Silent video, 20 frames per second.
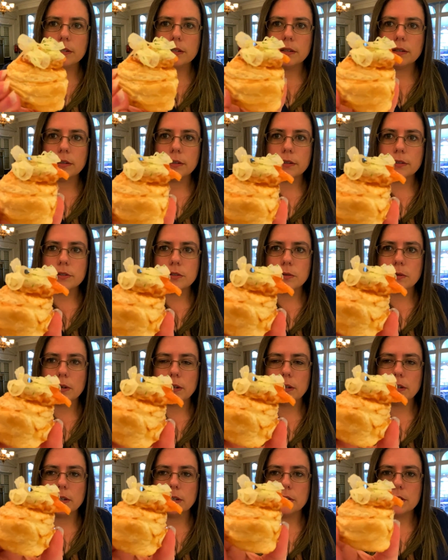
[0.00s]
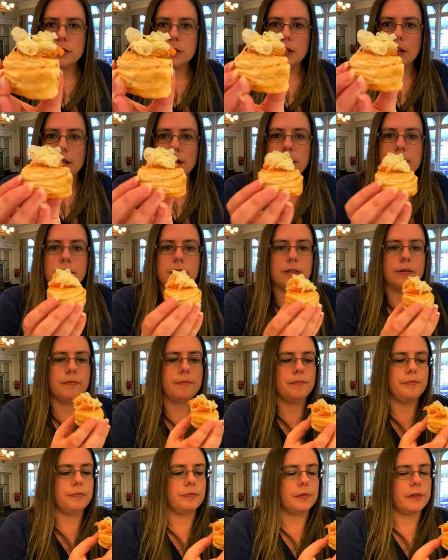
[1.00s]
It's quite a good size.
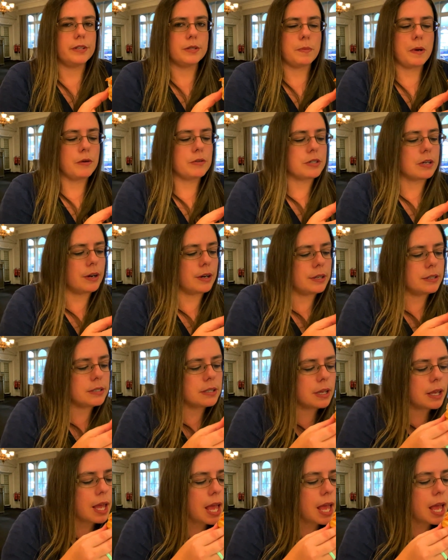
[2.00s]
It smells nice.